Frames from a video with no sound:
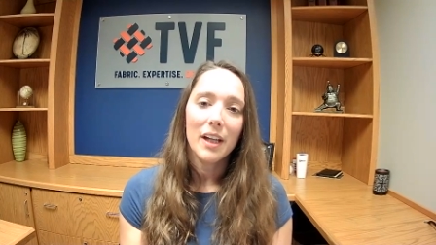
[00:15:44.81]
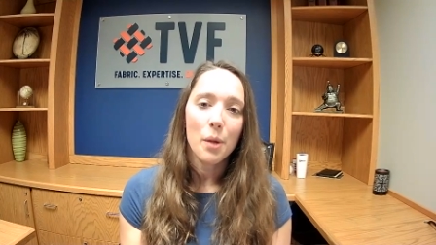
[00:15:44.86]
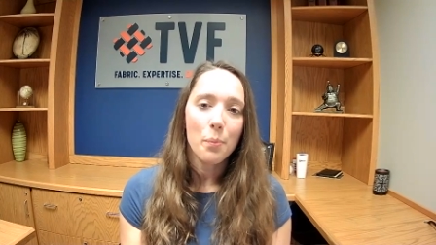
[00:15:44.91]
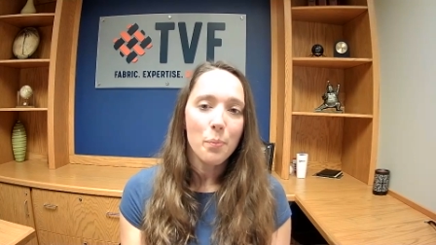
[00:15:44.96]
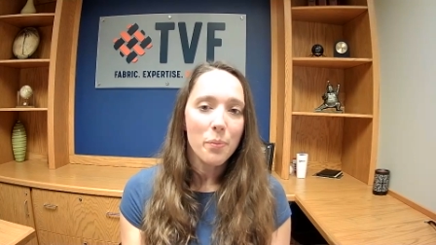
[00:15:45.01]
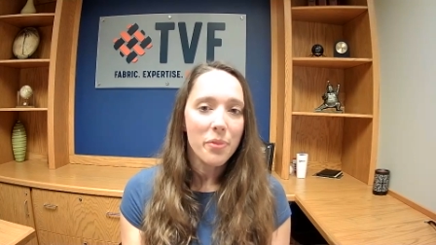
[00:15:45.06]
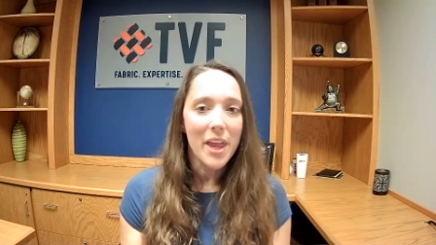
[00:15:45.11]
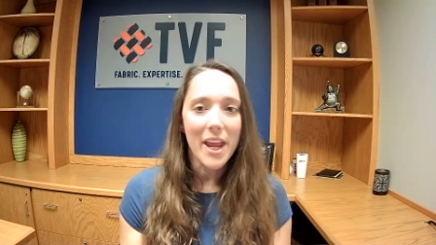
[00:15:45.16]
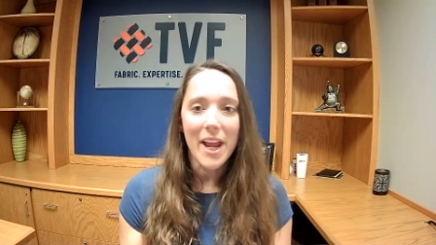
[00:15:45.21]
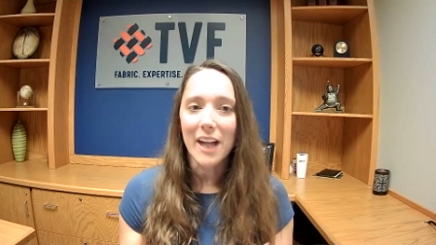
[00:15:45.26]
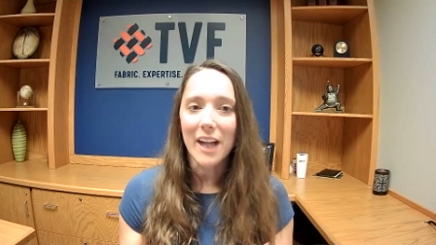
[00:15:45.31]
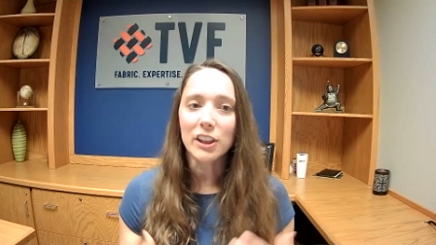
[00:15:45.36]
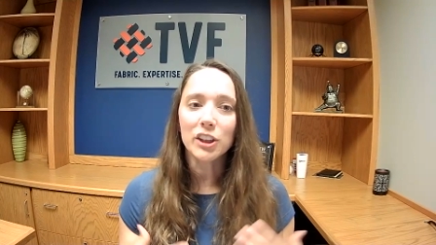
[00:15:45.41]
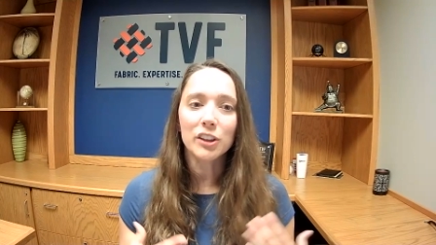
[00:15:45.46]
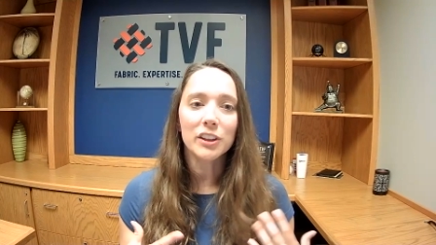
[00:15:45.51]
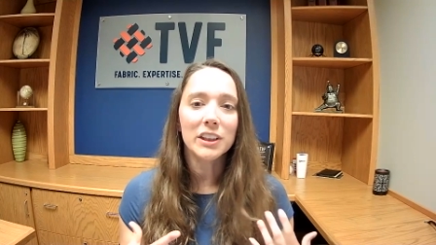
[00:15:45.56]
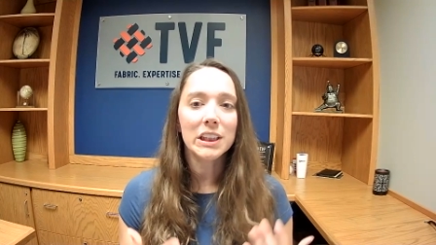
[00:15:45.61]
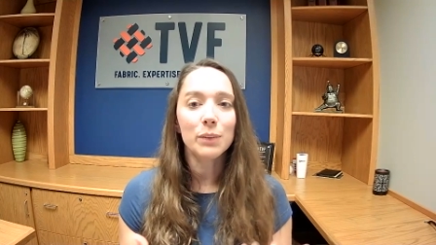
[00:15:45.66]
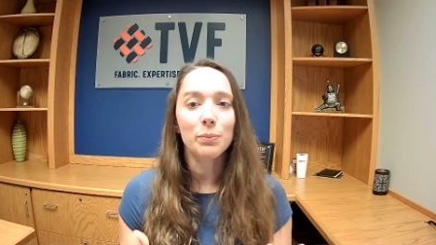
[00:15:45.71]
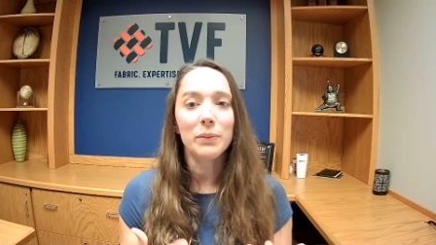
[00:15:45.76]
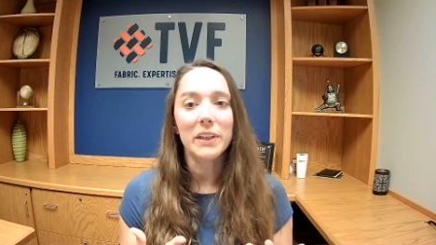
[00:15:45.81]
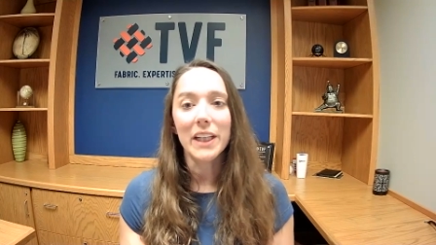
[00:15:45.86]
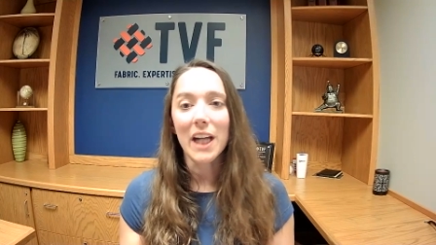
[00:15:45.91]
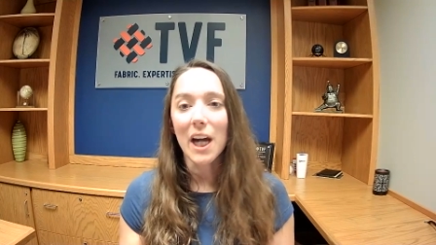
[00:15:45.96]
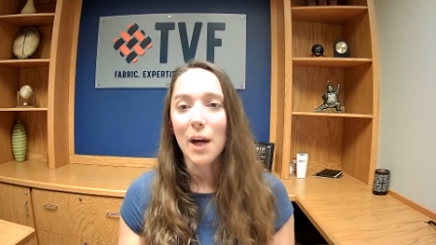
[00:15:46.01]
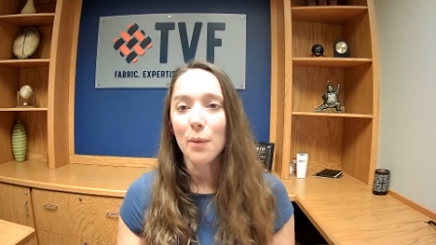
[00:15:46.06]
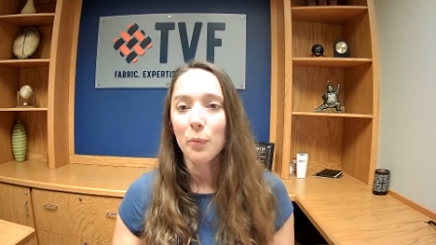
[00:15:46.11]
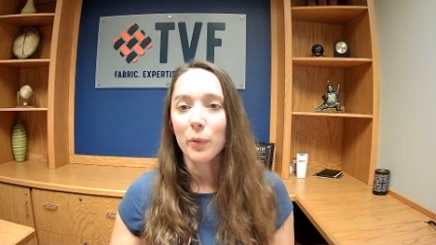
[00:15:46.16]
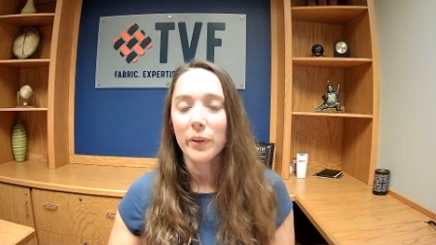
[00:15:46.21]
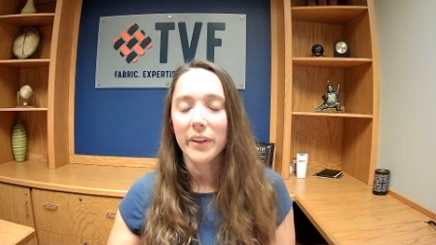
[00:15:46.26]
They actually speak
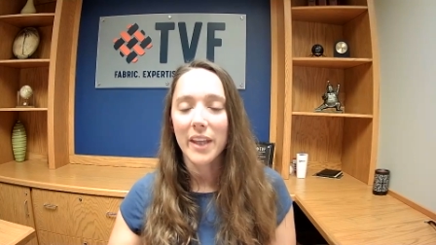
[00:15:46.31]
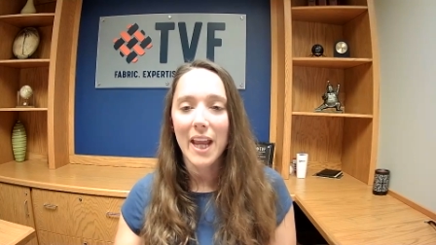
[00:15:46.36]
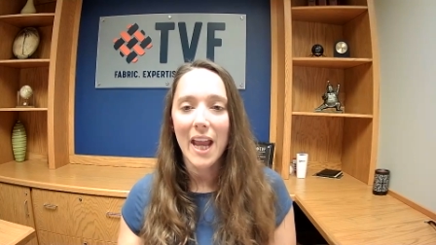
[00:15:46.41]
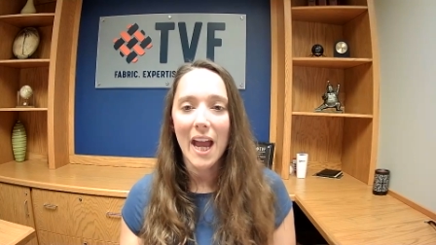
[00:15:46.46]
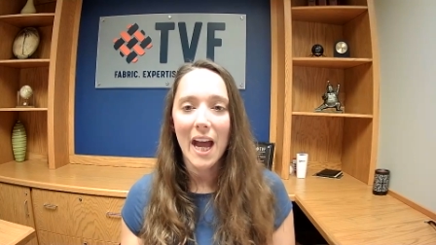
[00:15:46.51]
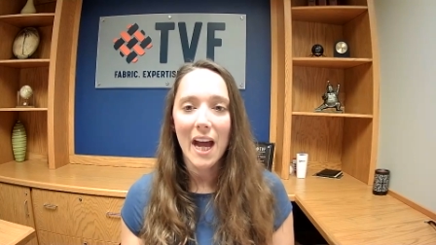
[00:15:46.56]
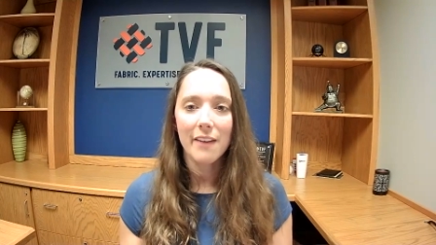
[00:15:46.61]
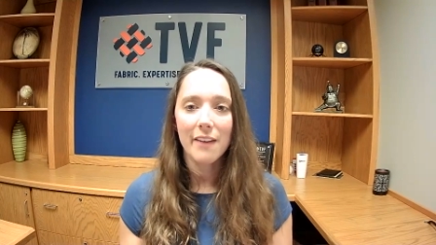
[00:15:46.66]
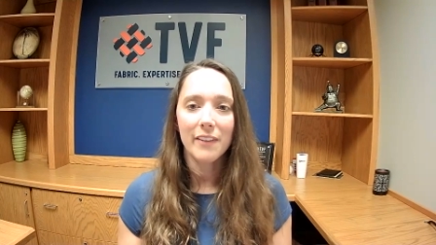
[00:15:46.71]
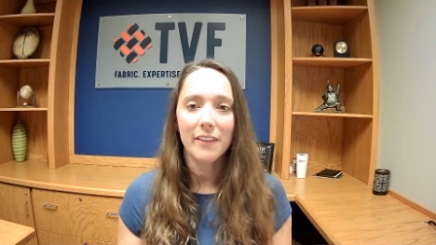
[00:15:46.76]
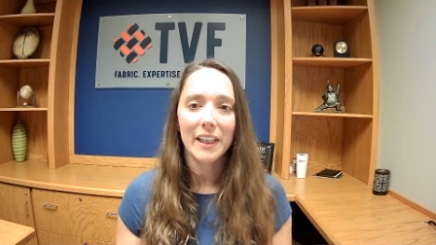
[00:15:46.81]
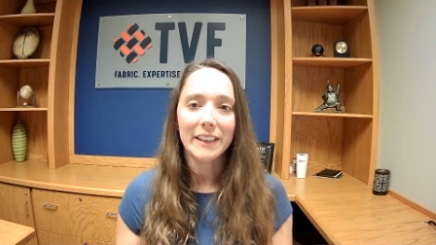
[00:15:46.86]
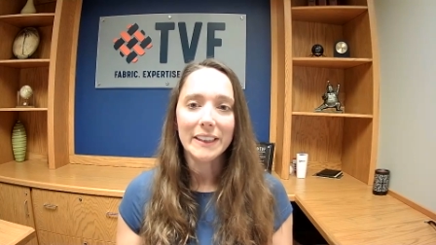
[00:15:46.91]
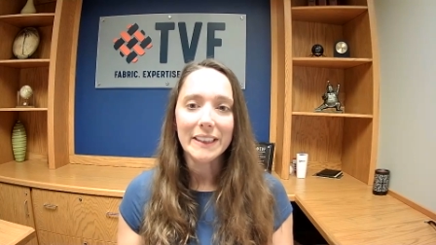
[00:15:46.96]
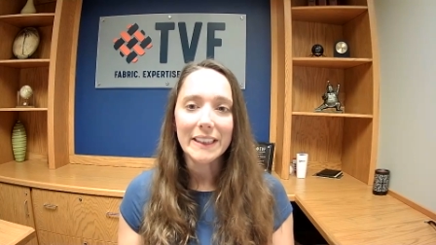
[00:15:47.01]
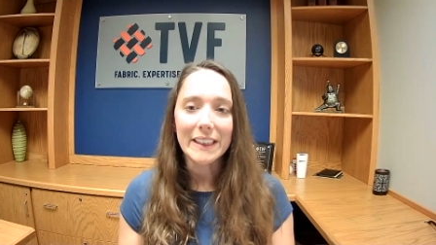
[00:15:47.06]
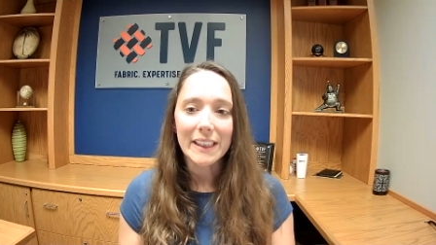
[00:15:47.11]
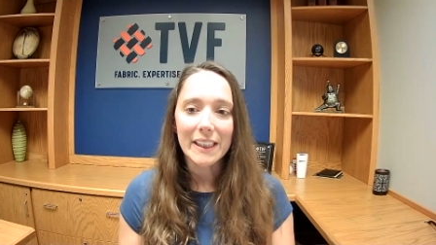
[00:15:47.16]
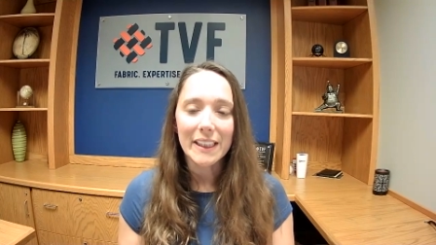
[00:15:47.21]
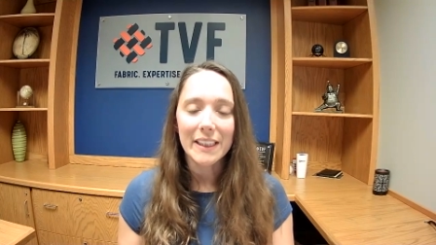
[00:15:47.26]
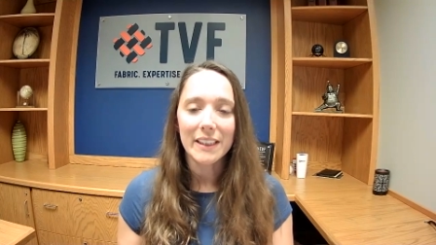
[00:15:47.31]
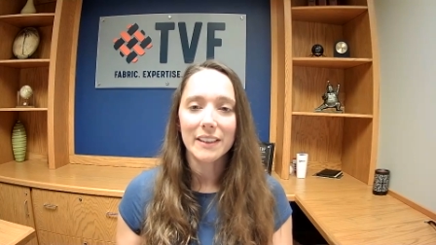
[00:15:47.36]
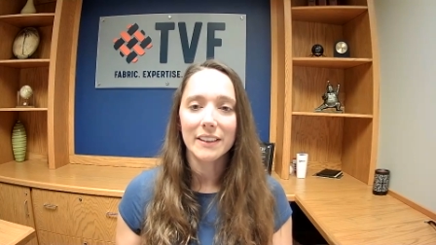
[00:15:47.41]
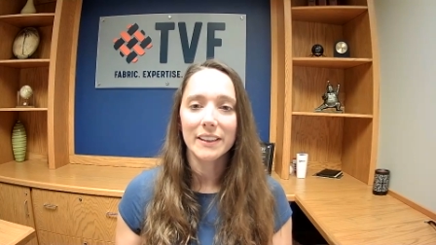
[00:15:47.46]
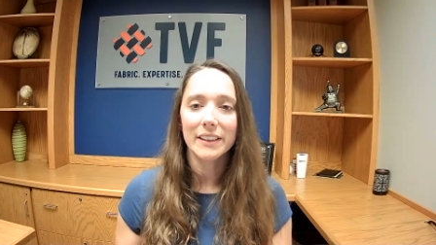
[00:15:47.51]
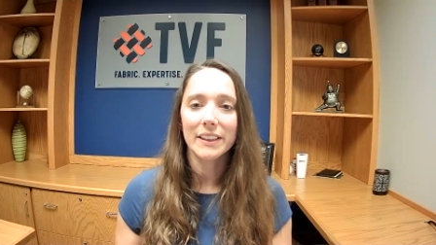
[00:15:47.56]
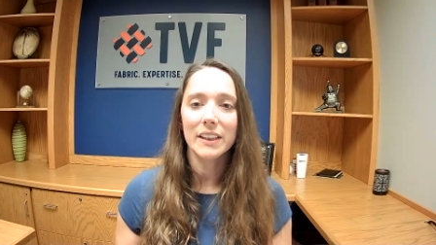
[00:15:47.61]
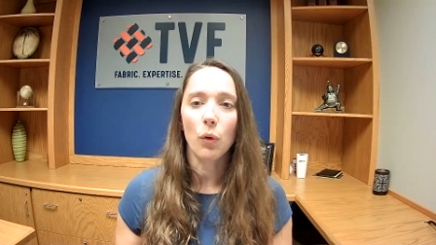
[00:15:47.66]
up when they have ideas